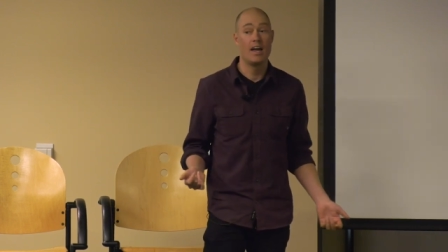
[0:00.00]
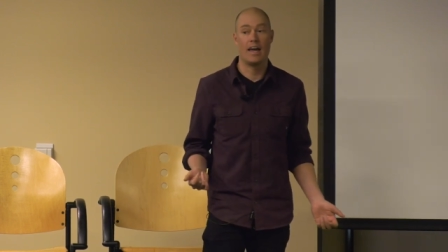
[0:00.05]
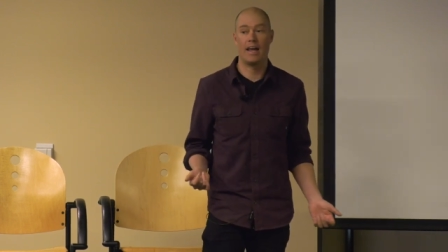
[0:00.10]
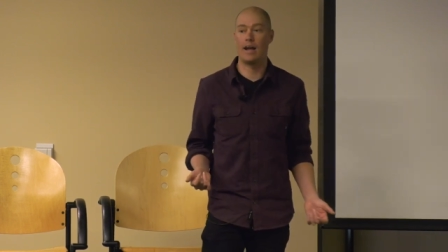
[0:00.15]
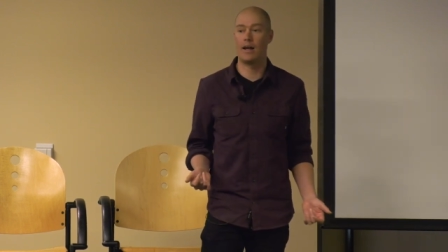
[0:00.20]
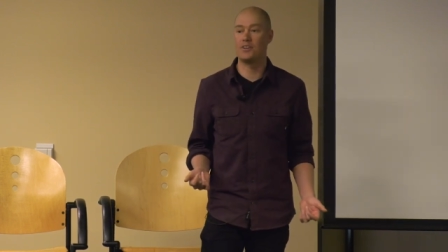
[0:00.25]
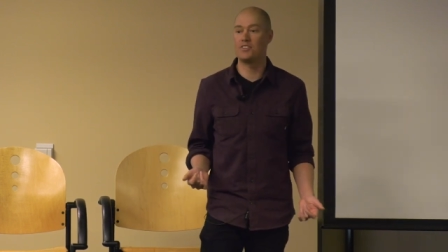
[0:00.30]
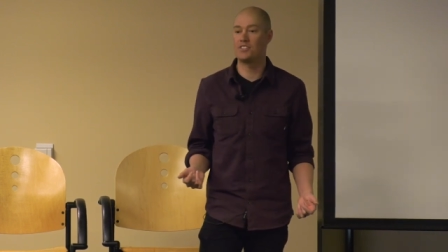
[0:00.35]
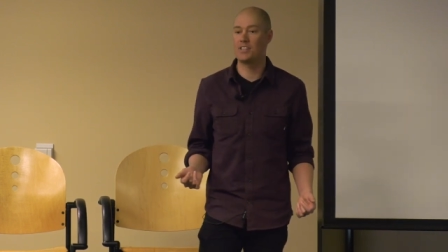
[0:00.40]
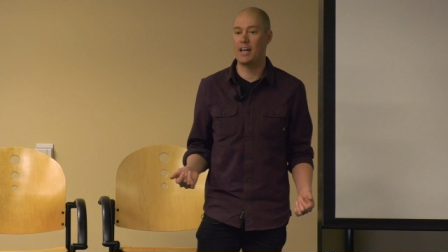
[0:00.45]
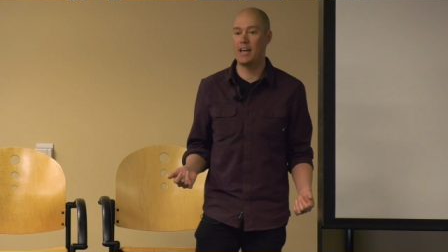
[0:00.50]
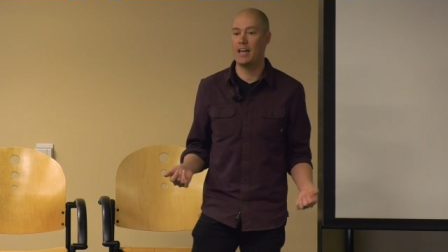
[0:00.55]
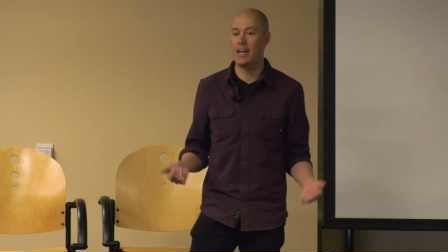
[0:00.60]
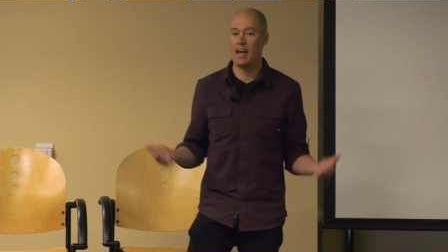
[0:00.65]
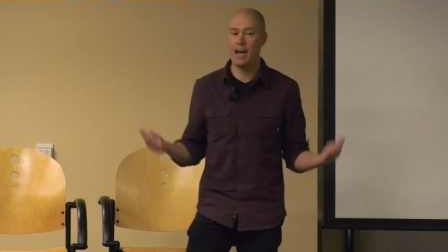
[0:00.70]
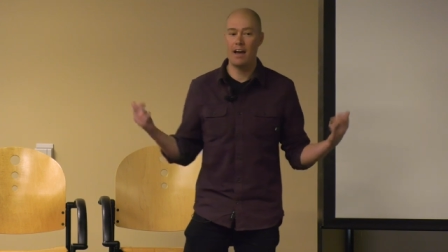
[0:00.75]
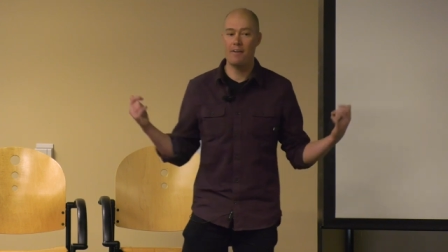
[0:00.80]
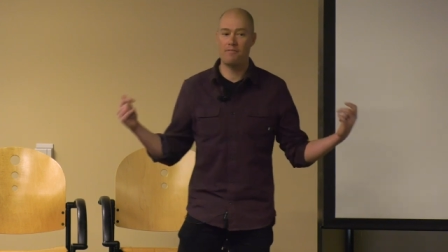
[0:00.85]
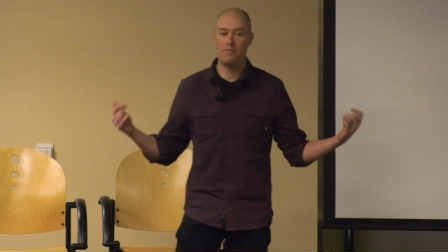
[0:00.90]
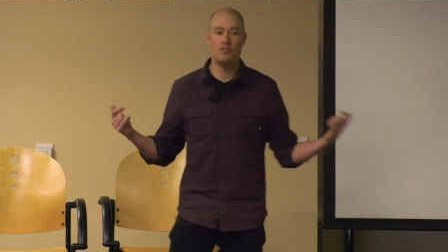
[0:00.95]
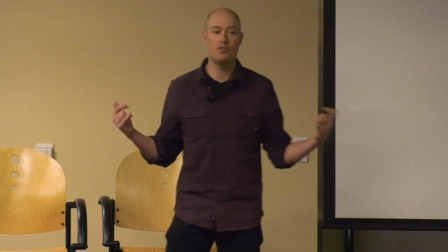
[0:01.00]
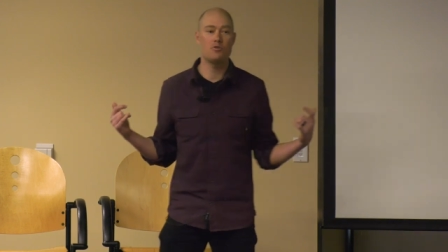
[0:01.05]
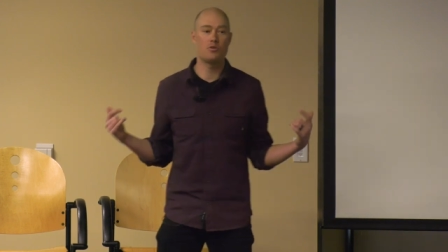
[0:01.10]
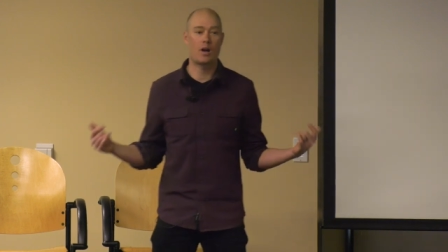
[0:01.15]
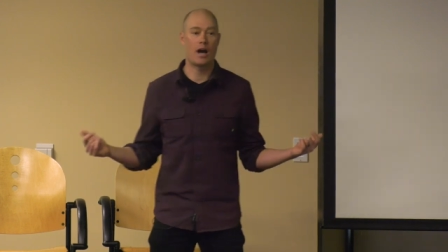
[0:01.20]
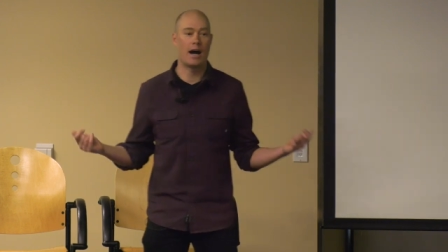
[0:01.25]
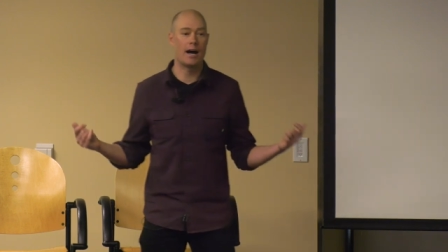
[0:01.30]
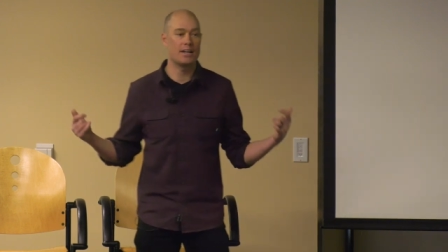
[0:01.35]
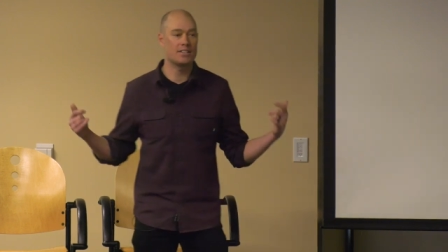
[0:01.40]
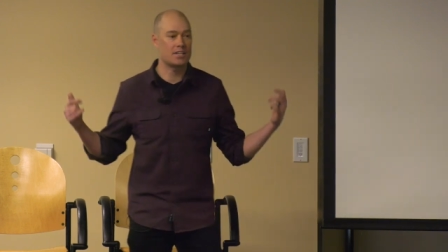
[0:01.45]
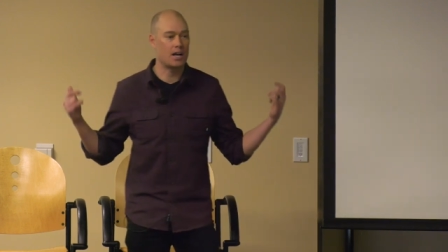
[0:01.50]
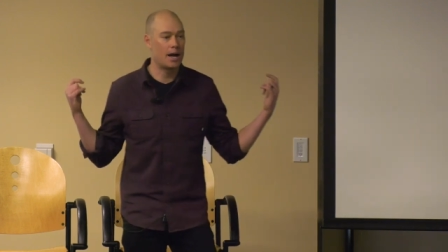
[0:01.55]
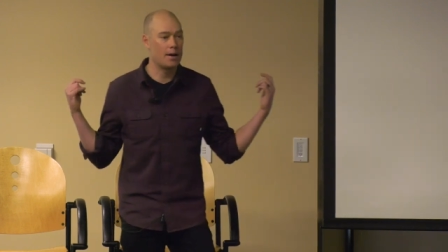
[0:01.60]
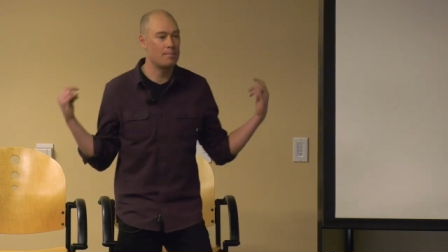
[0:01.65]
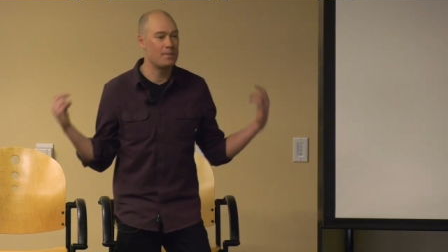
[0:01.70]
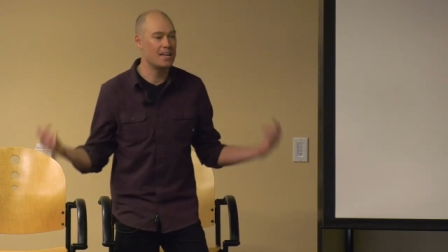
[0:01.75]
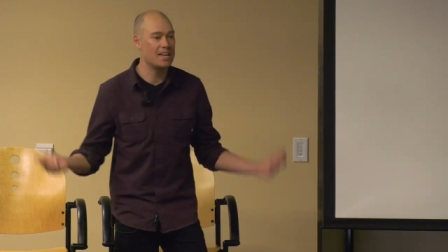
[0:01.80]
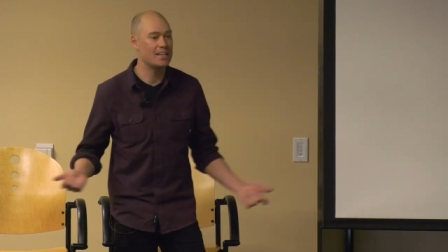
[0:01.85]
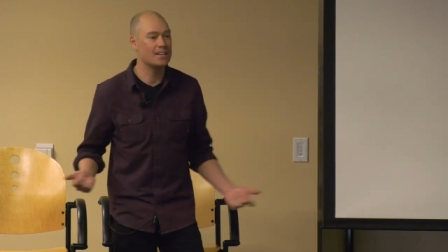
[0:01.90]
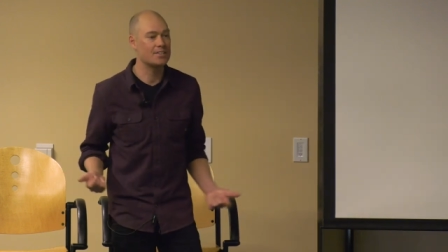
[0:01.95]
and I would say, F you guys,
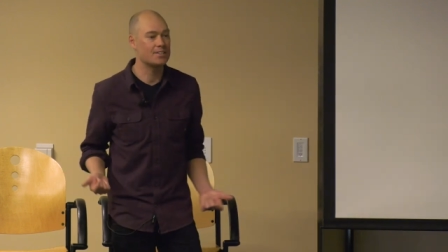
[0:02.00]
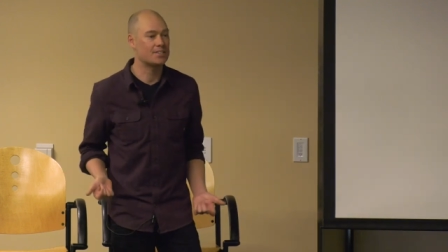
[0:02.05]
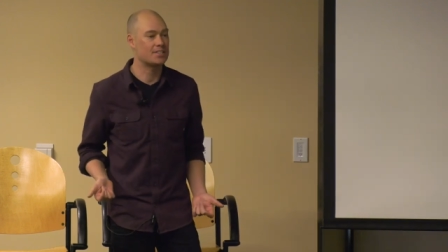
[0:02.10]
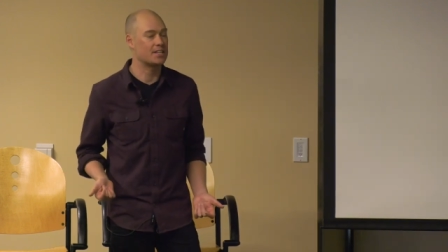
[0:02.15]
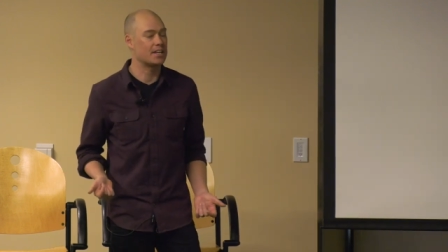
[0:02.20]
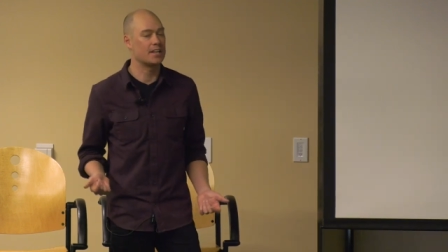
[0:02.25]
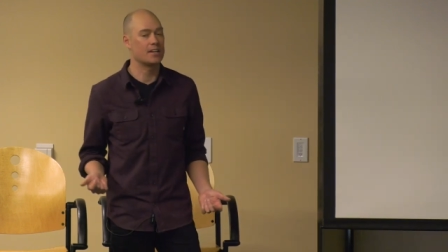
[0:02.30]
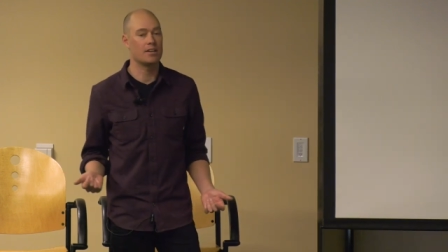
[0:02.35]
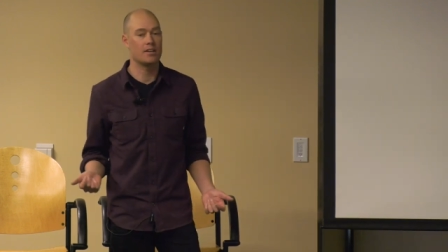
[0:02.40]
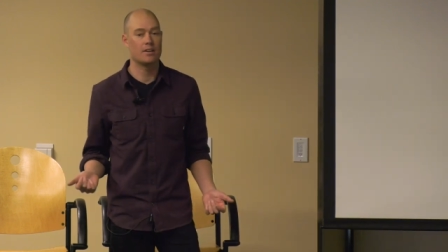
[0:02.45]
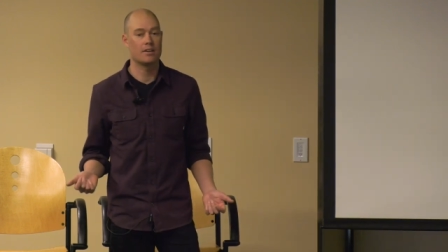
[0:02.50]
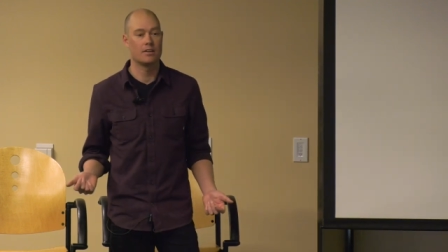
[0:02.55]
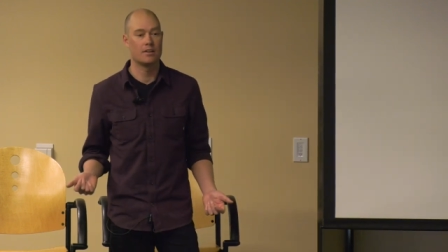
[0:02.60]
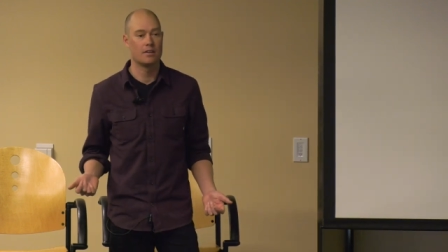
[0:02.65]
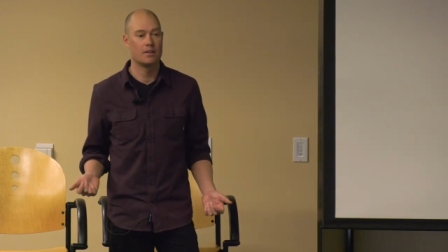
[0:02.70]
I'm innocent.